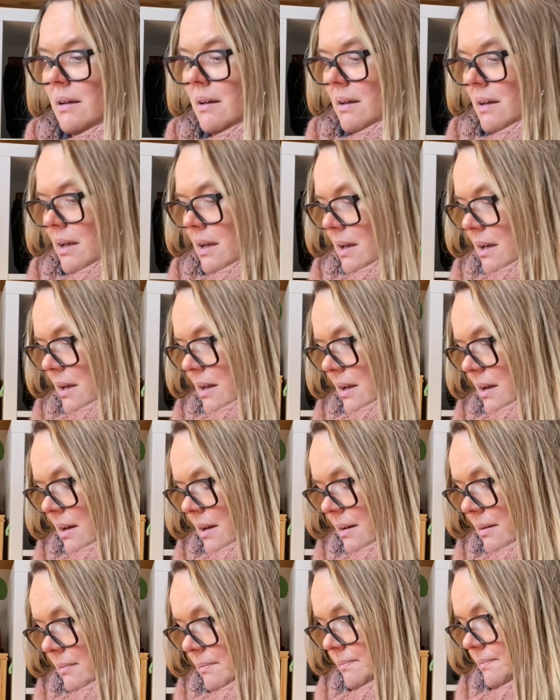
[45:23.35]
And
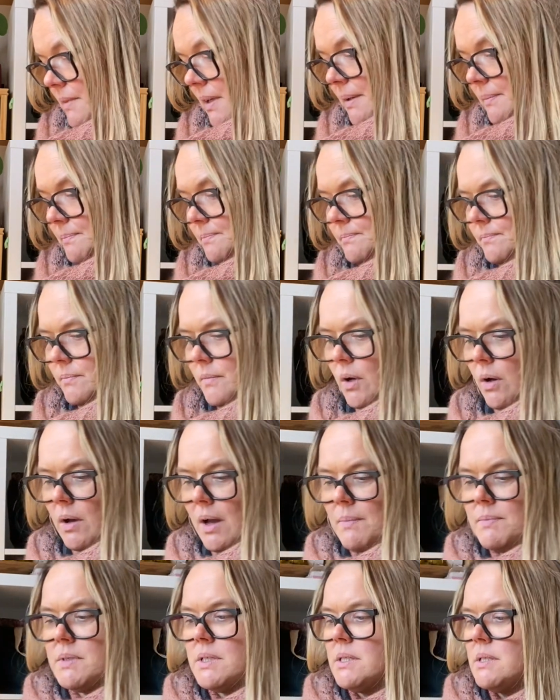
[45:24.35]
yeah, no,
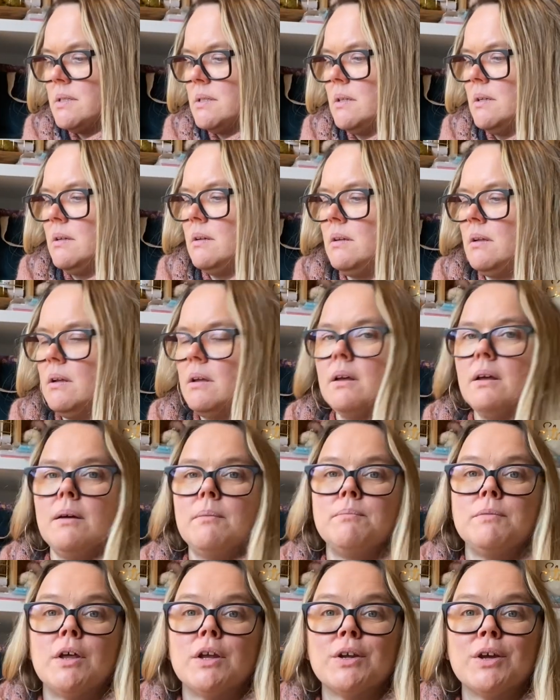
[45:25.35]
I'm just
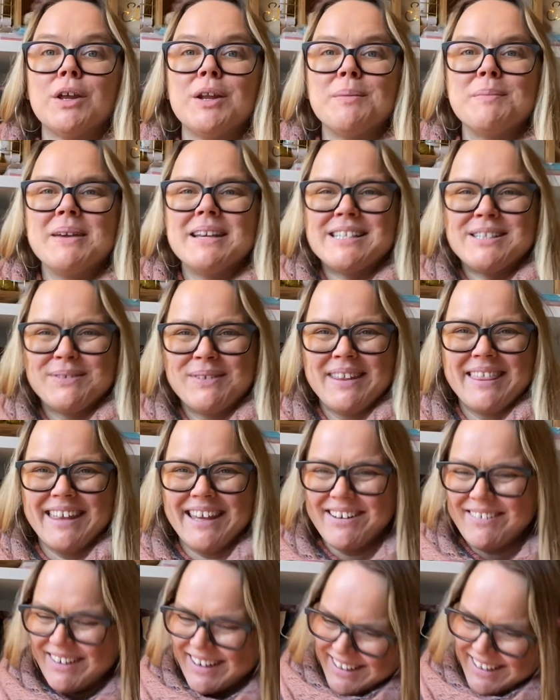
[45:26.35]
not gonna mess with it right